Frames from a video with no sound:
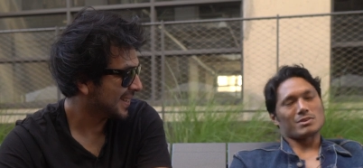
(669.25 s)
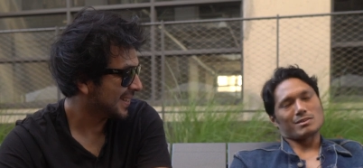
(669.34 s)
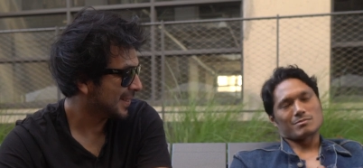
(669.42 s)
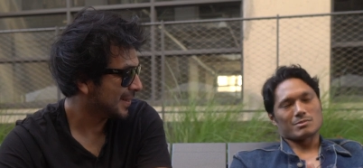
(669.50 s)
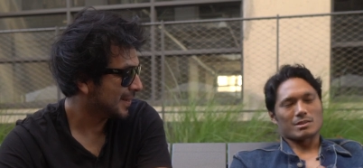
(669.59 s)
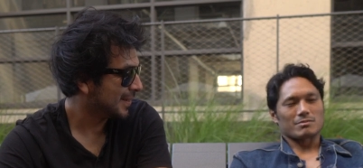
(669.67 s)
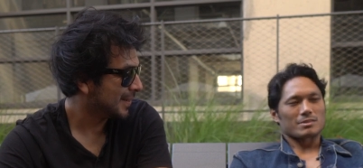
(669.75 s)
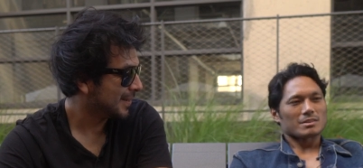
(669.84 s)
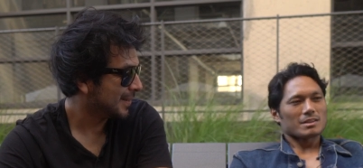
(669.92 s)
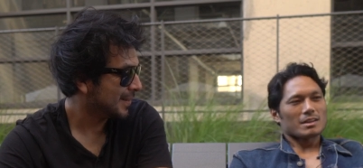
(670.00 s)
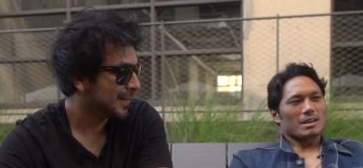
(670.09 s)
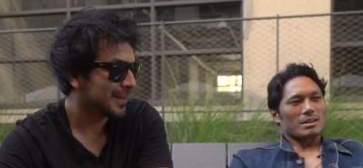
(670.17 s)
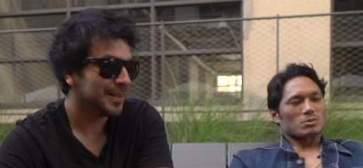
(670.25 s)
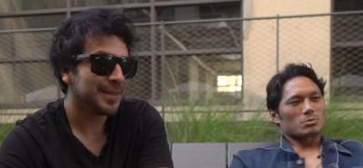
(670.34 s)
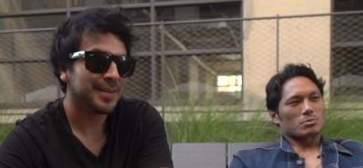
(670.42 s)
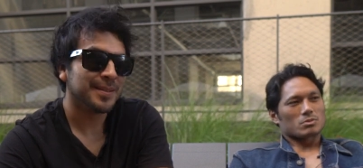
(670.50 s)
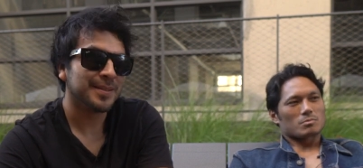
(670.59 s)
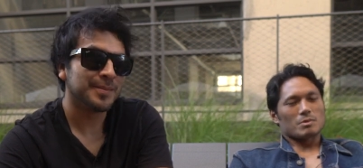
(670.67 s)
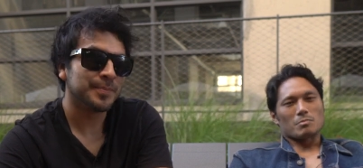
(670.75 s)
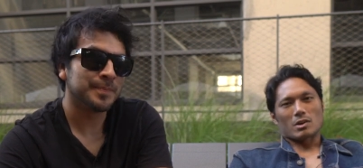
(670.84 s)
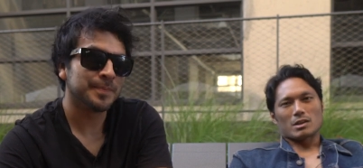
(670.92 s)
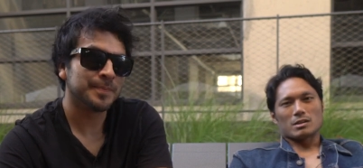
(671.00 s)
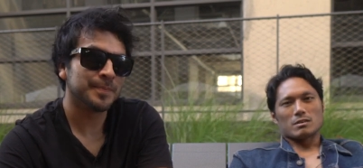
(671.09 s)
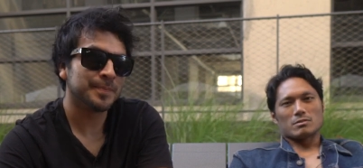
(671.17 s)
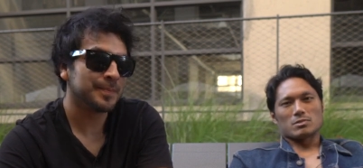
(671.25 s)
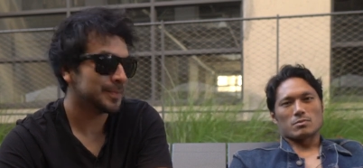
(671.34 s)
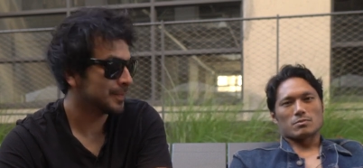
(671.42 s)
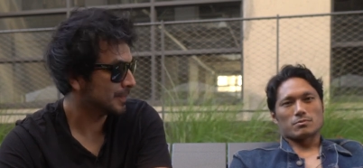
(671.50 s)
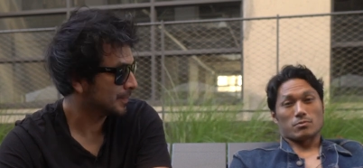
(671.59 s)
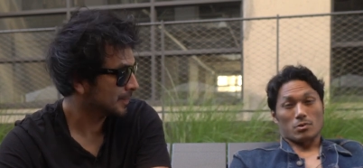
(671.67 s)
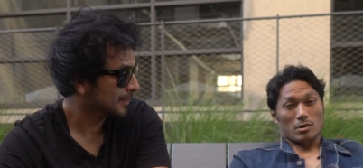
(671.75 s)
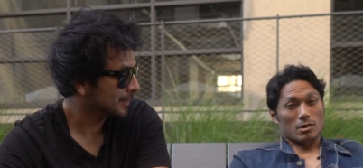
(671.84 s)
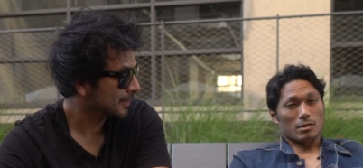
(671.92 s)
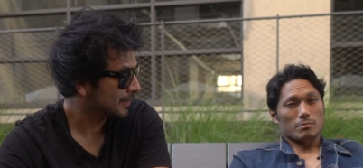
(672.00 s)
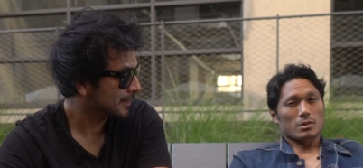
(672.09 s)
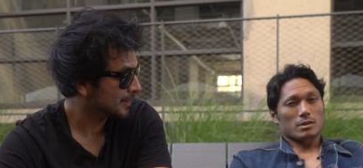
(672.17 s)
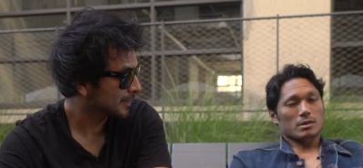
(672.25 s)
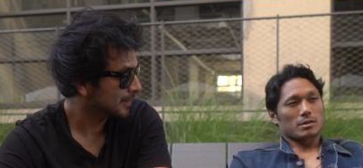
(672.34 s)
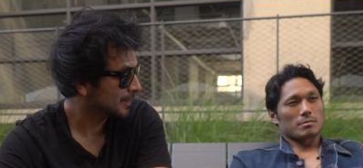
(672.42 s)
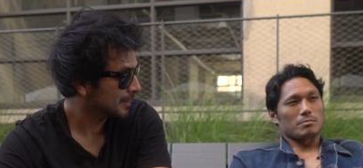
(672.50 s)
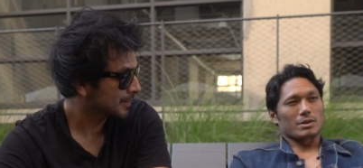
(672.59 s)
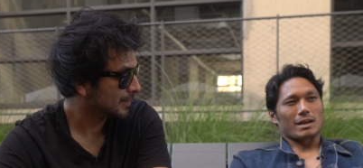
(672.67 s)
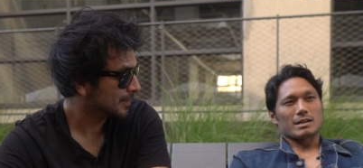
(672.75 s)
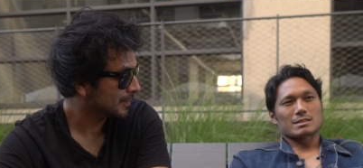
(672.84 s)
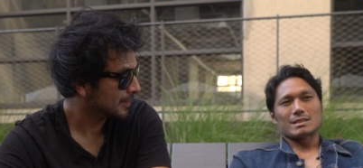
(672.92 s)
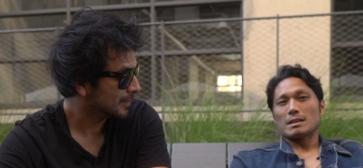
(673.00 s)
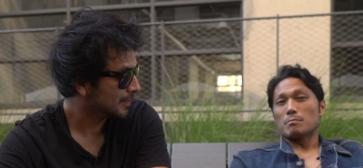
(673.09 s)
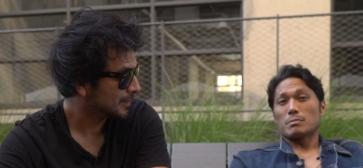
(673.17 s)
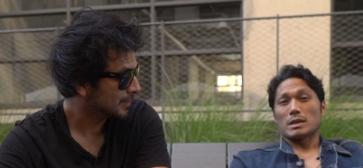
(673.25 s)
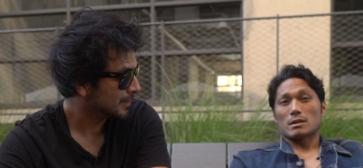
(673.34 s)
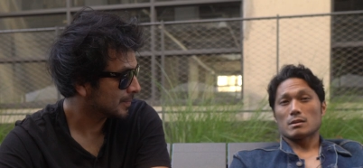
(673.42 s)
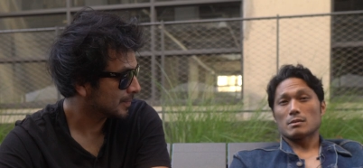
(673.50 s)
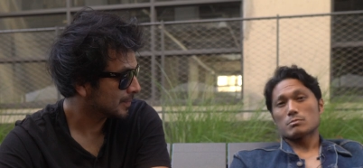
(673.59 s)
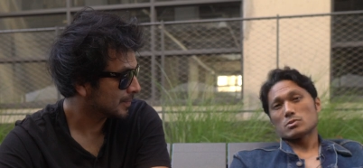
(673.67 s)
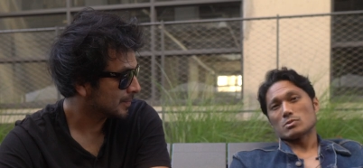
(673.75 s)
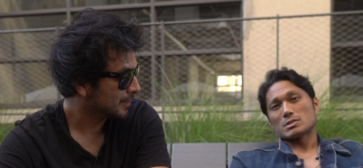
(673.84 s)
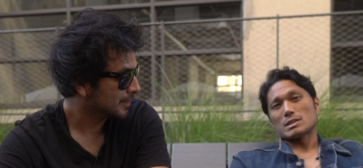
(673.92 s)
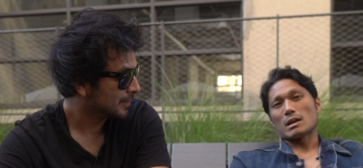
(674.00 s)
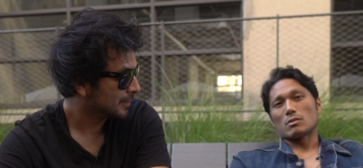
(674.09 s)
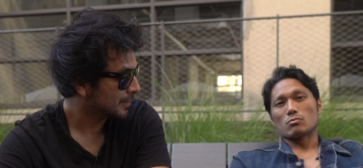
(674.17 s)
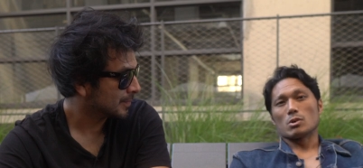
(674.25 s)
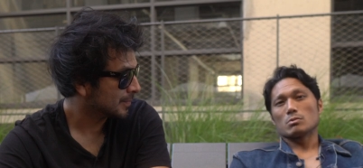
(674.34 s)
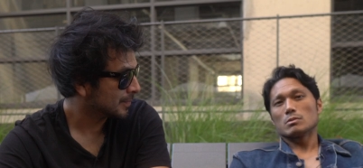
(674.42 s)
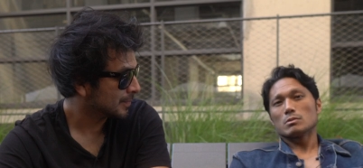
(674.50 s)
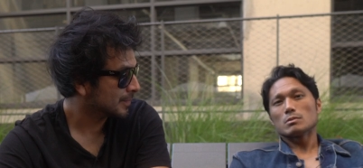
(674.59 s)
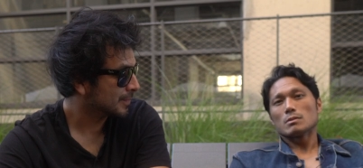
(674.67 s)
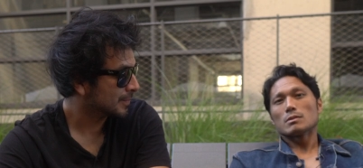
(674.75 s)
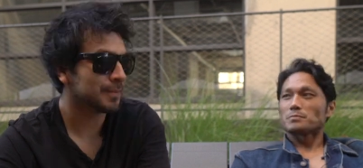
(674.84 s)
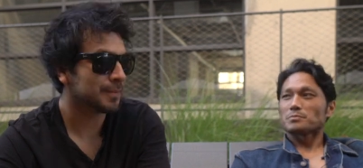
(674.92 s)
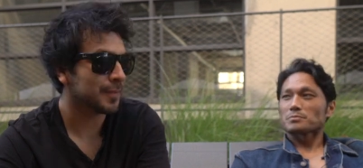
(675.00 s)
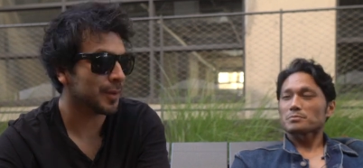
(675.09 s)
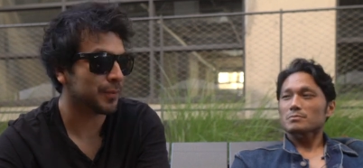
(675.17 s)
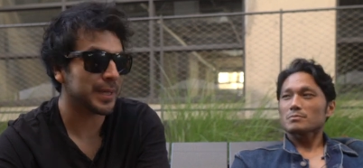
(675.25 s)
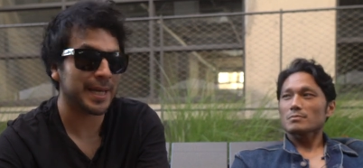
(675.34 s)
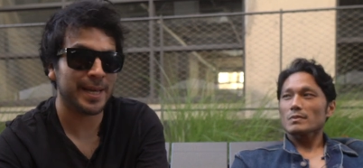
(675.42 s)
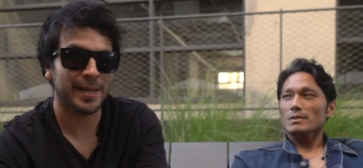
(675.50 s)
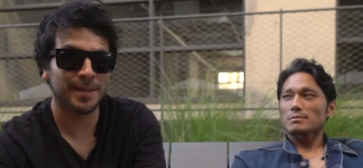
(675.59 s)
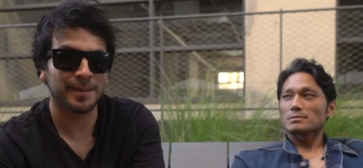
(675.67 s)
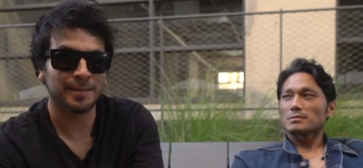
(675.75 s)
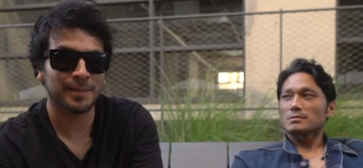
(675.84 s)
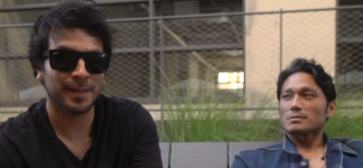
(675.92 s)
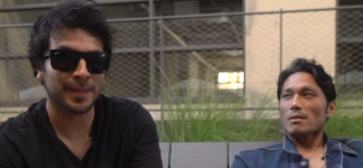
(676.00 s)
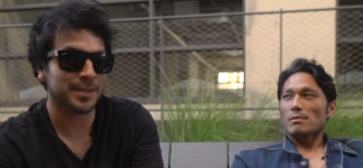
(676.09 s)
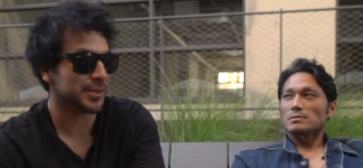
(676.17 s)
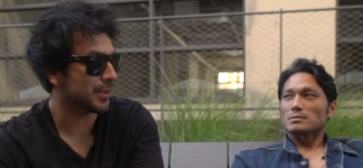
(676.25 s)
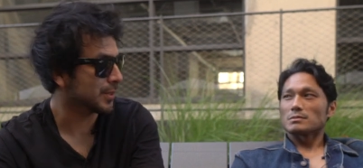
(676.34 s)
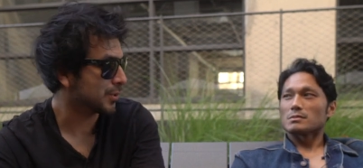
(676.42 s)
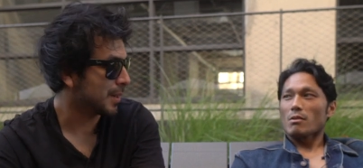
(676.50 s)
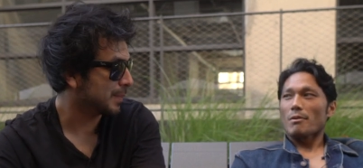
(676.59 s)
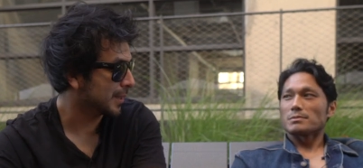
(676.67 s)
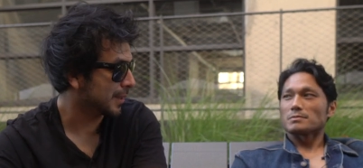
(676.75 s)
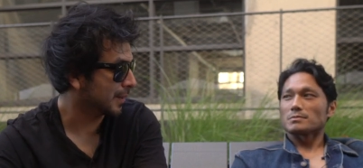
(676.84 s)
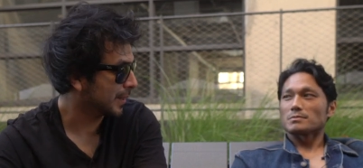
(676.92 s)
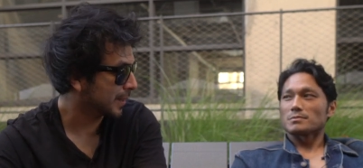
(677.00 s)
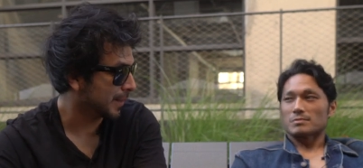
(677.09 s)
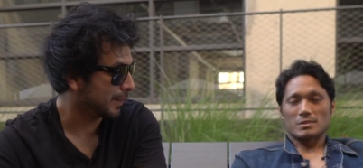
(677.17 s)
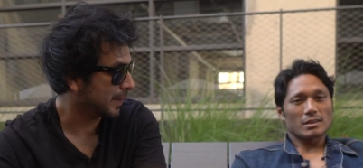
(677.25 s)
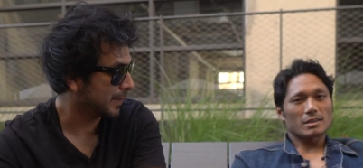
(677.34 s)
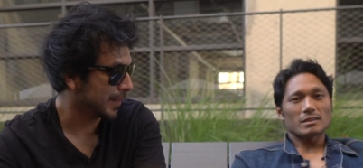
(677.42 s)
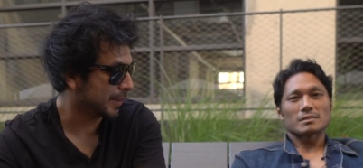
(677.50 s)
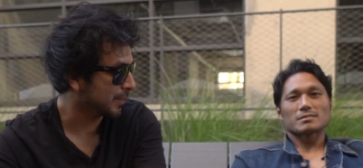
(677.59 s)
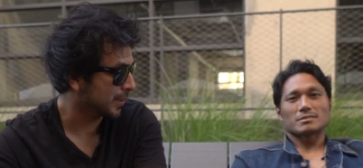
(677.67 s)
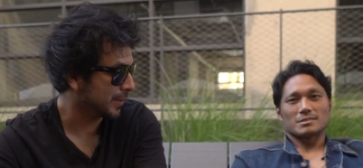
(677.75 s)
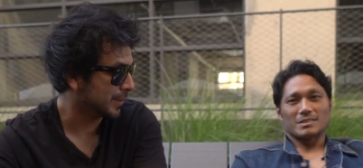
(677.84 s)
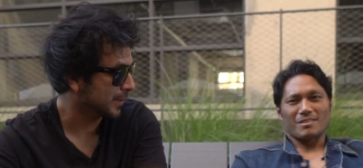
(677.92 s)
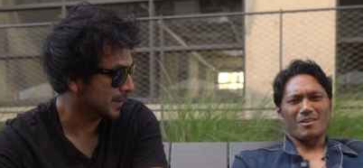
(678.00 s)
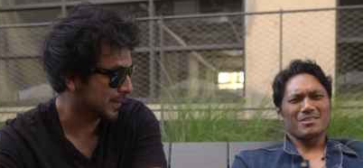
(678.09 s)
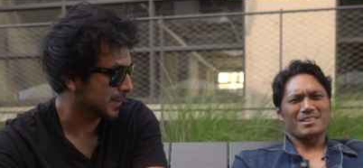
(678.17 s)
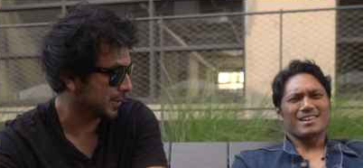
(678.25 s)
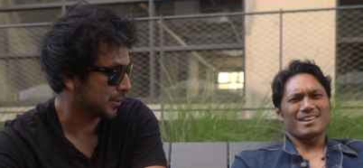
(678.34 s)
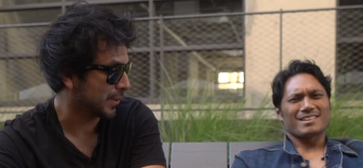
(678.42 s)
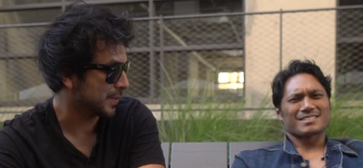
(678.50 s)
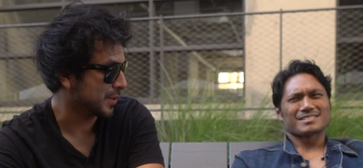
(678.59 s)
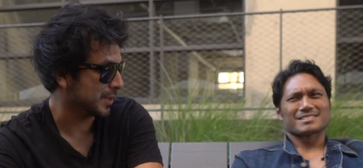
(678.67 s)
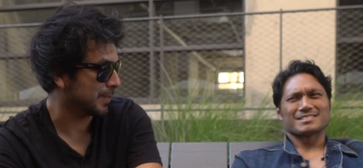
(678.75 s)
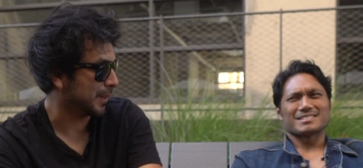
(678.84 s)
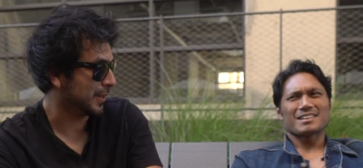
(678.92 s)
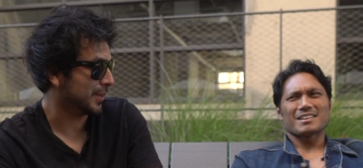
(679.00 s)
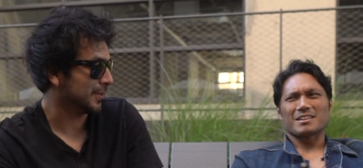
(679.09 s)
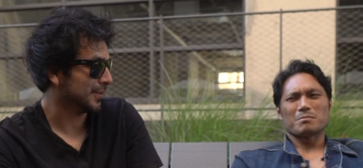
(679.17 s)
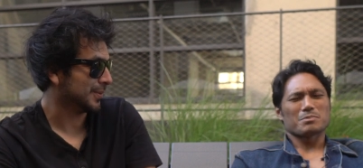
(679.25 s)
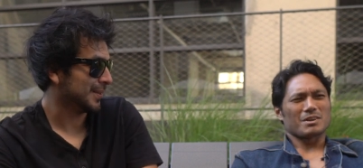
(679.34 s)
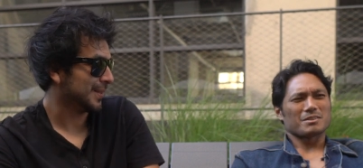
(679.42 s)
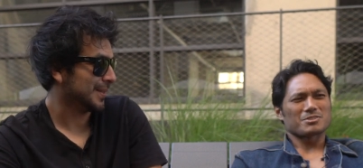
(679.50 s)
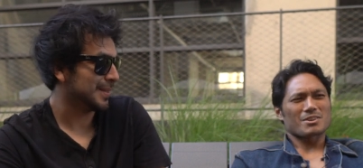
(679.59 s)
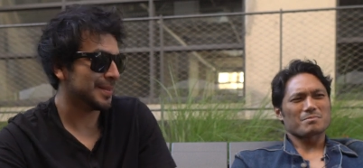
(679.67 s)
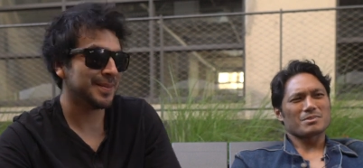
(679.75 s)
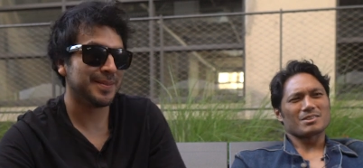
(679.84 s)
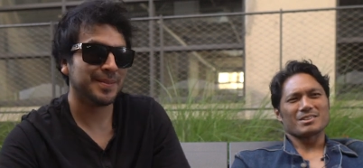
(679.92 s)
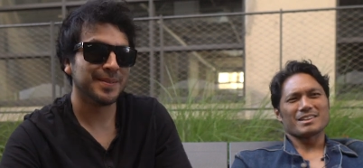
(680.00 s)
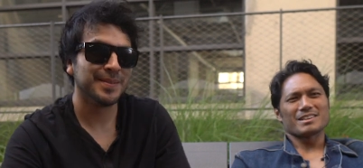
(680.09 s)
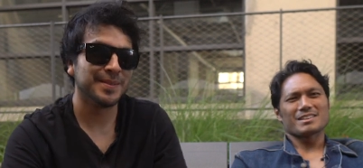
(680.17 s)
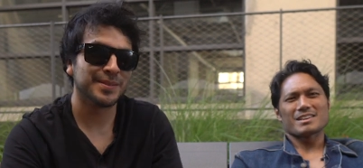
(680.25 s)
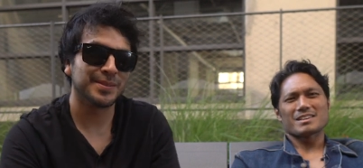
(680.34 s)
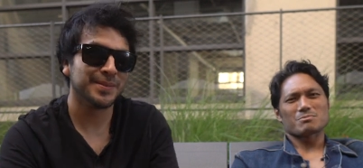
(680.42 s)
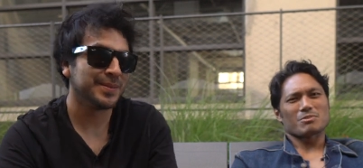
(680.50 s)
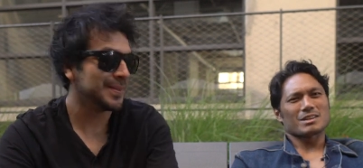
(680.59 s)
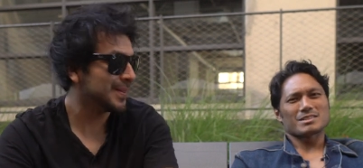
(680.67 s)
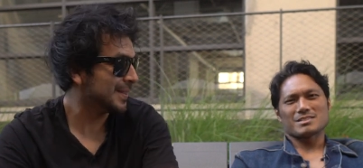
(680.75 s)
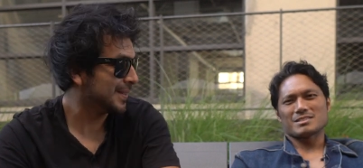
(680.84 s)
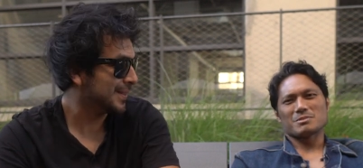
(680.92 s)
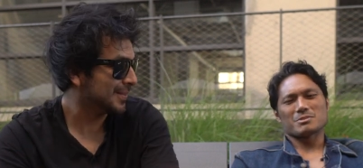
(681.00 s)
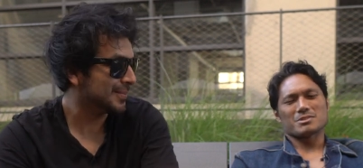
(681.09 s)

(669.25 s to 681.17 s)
Speaker 1: but whatever. It was supposed to be marketed for Hallmark, but I guess they didn't pick it up, so it's now on Roku.
Speaker 2: If we can, I guess you can drop me the link and maybe yeah. I can put it in the oh, yeah. descriptions below. Yeah,
Speaker 1: I'll, put, I'll, drop you the link. You guys watch it, see